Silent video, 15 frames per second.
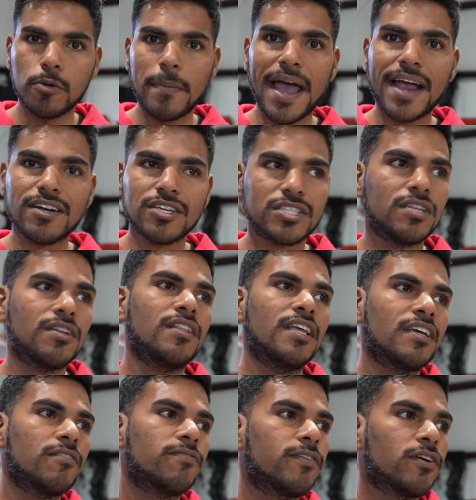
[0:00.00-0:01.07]
Magnuson
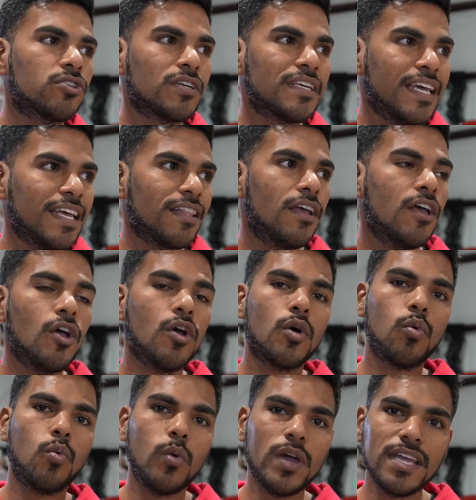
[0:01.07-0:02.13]
Lingenfelter kit
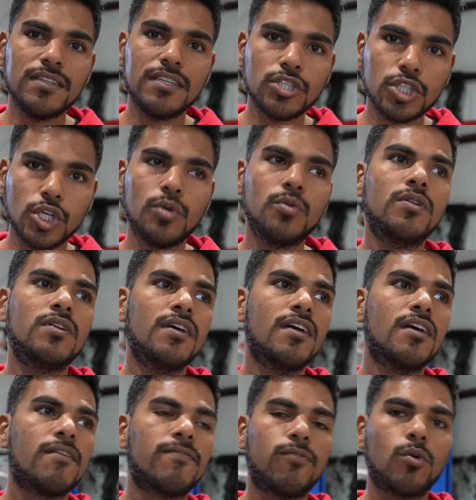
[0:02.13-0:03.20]
with the tune
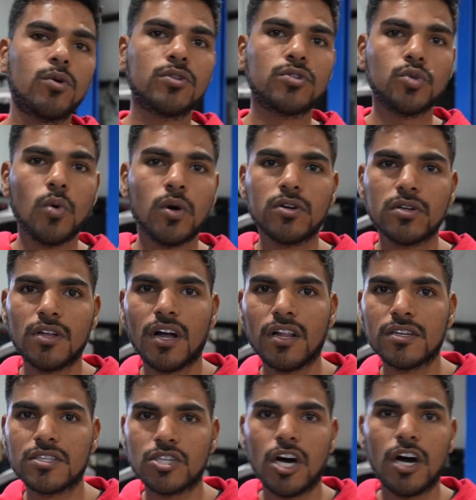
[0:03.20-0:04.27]
for
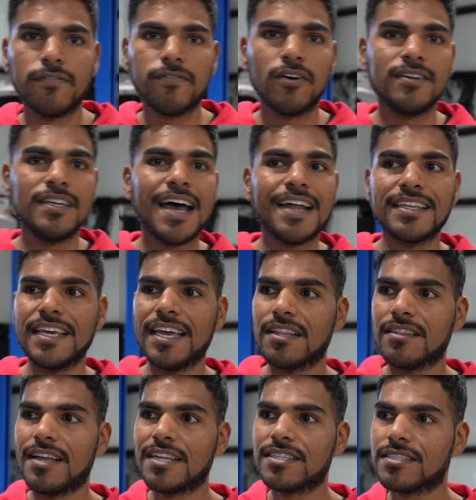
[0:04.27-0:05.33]
$200 off on that kit.
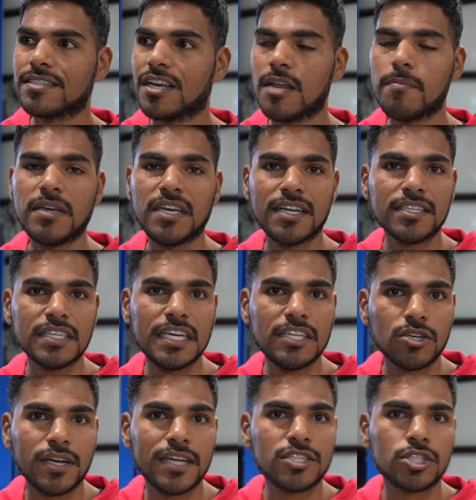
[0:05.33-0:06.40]
That's gonna be
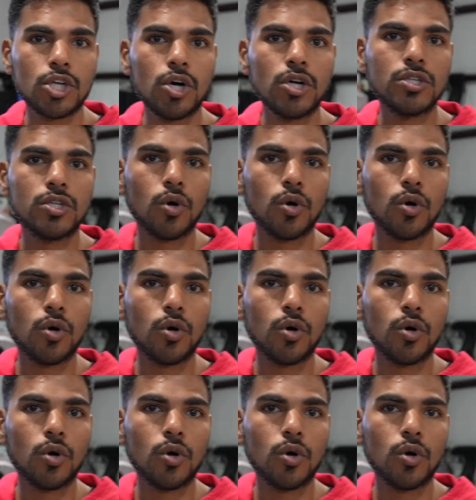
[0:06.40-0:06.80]
either installed